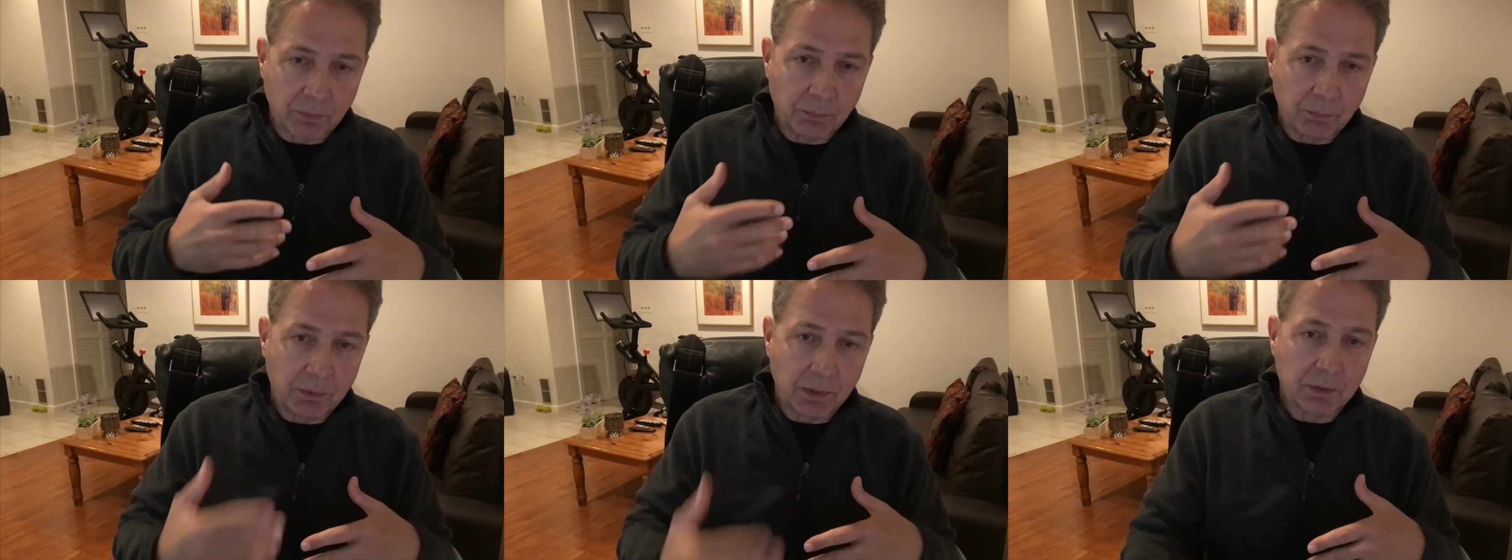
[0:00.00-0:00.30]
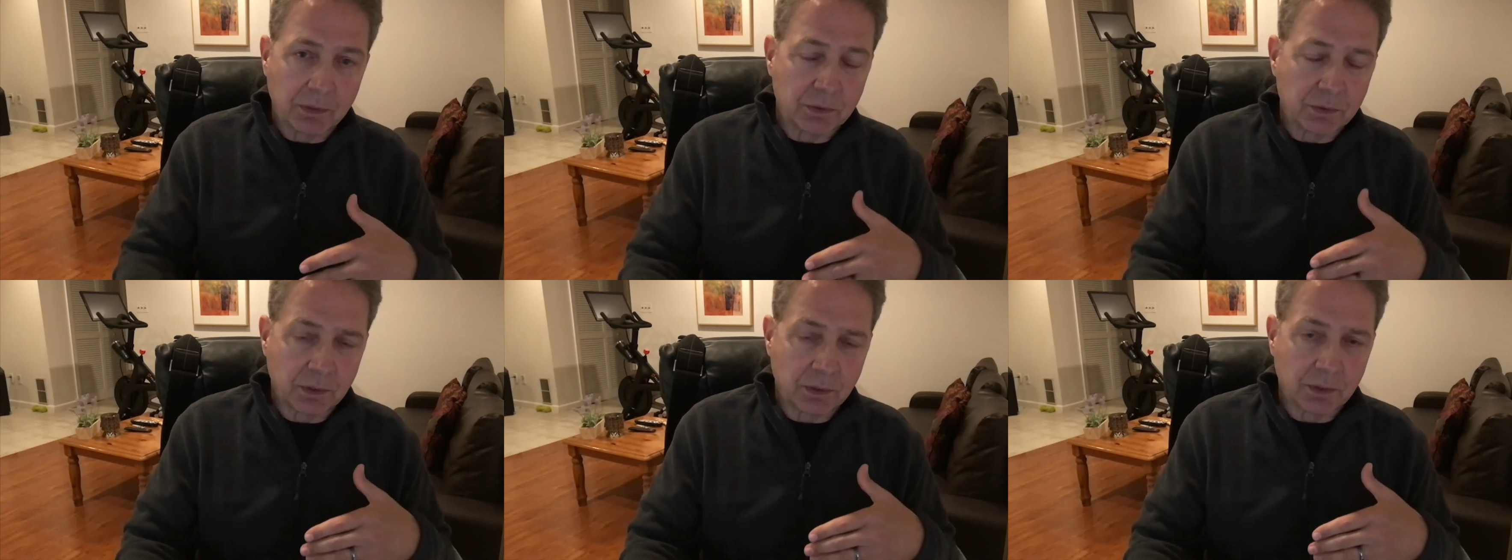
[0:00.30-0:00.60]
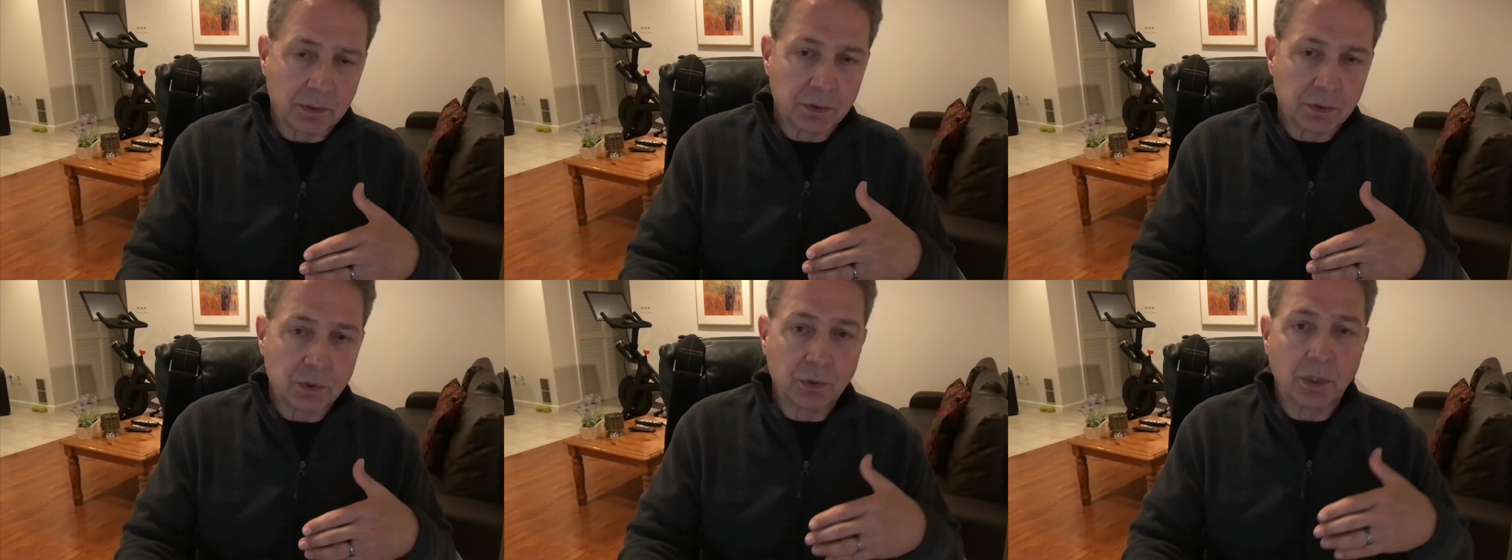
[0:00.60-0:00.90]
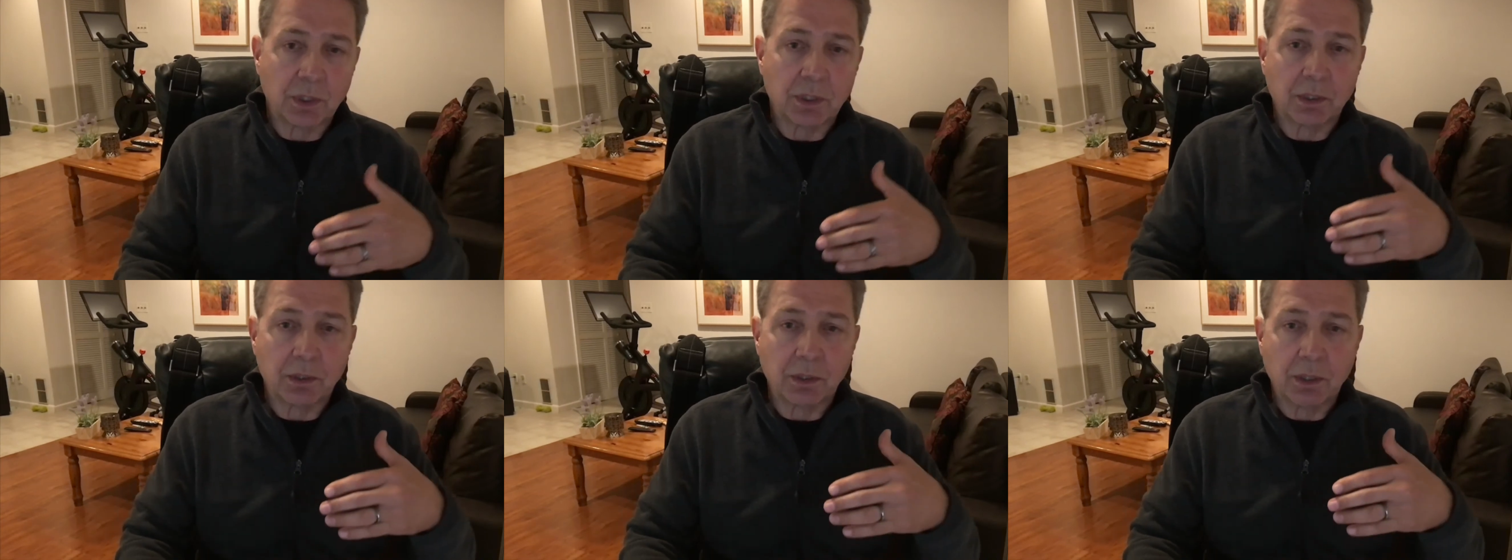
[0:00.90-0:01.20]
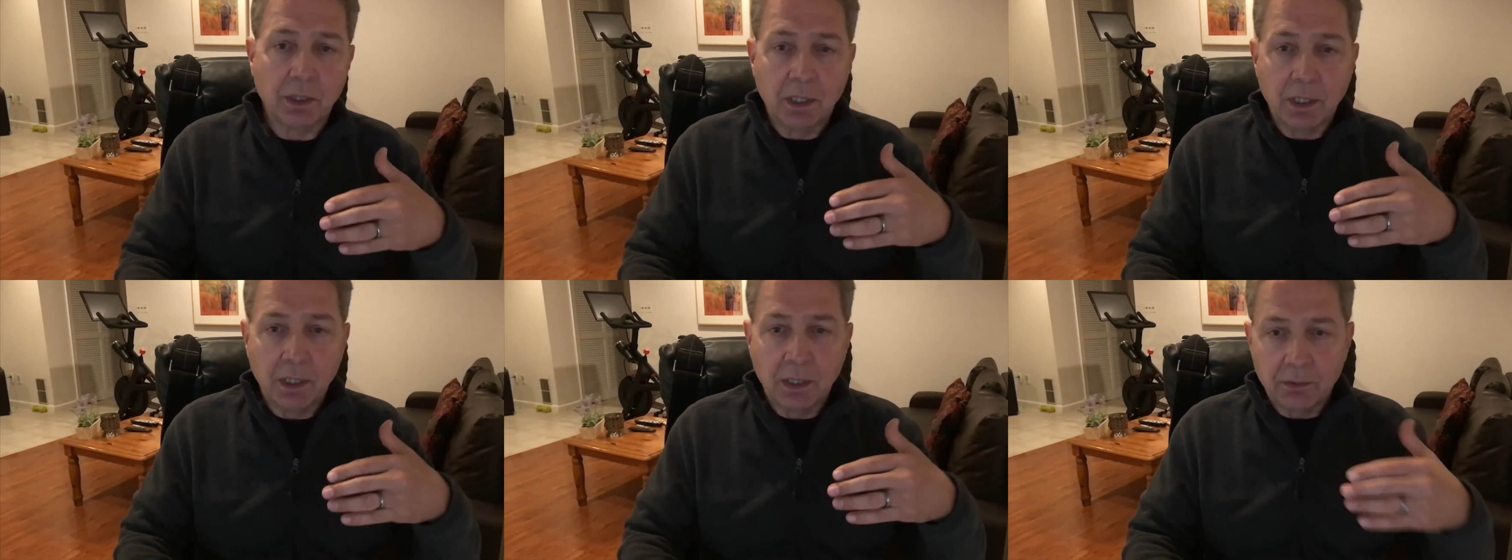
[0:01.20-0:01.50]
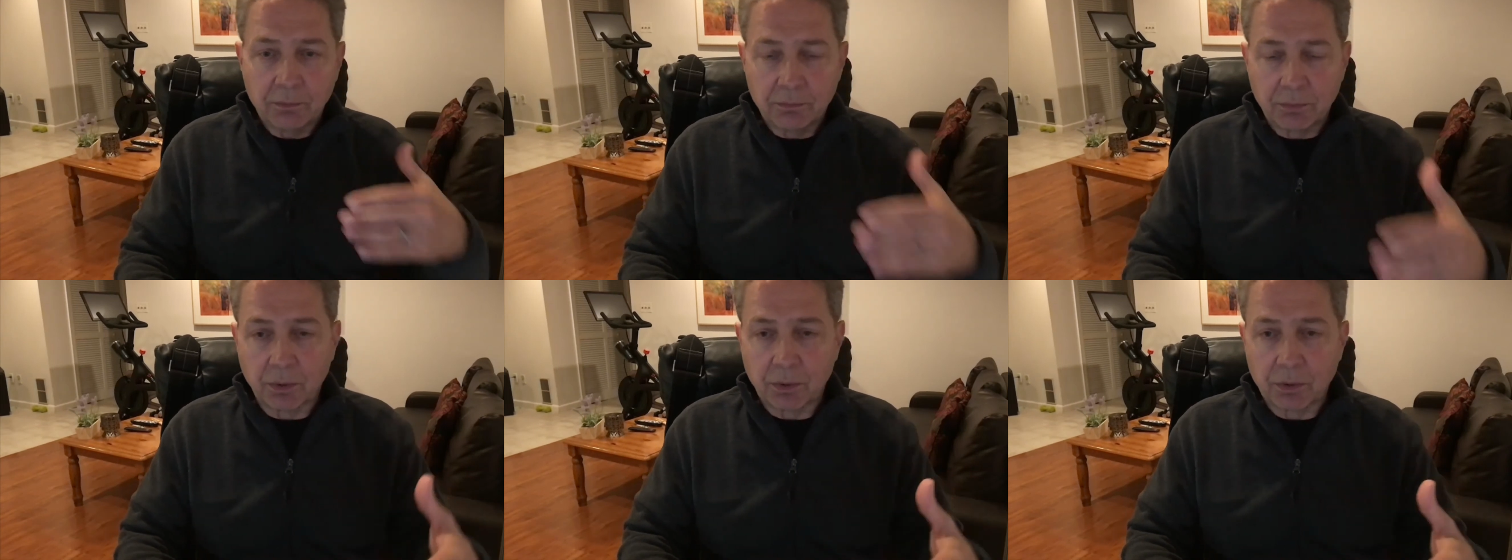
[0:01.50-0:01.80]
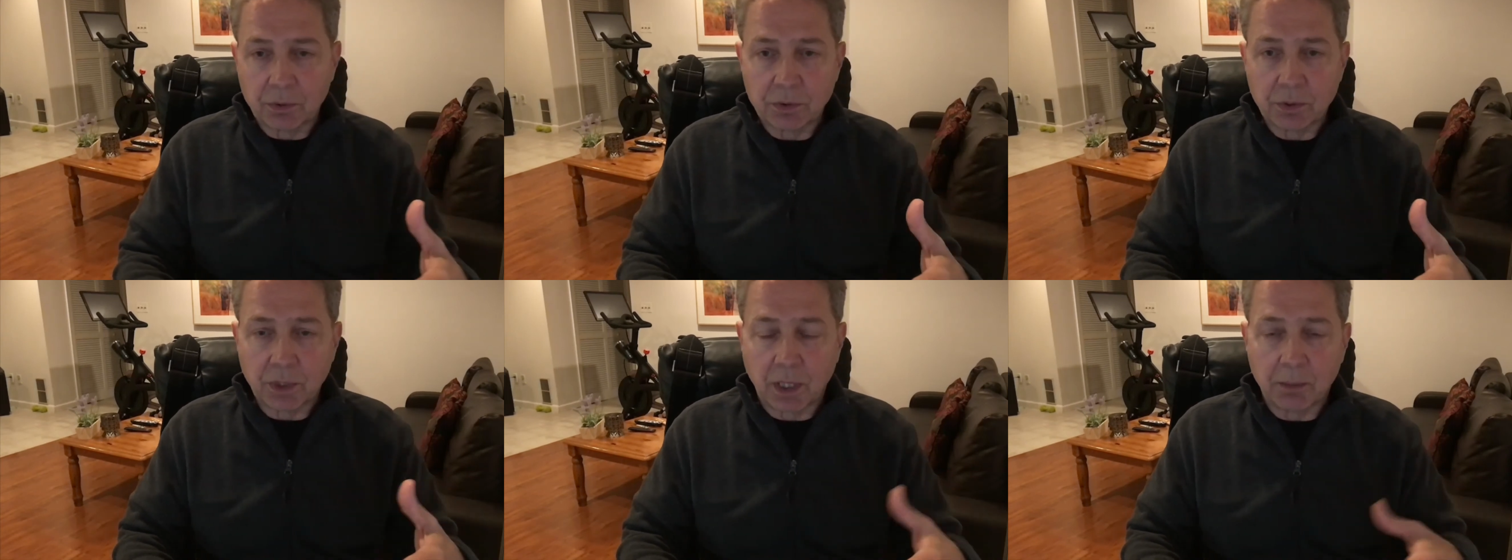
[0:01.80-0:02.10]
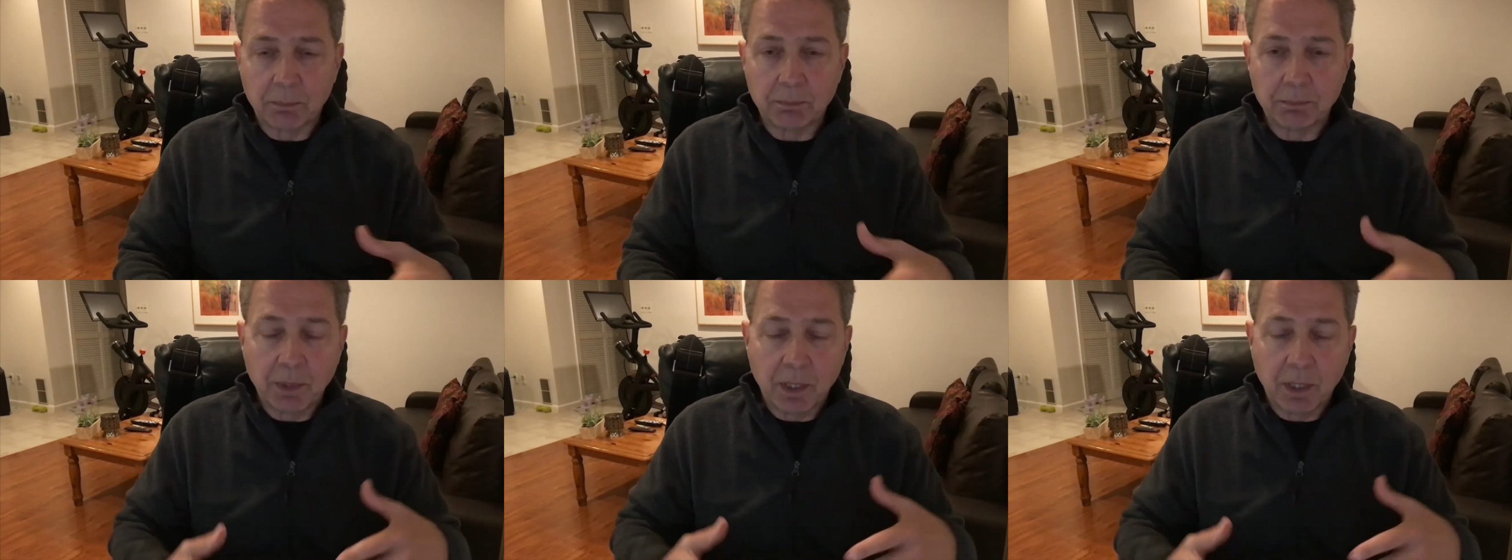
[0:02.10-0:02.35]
Illustrator, Photoshop,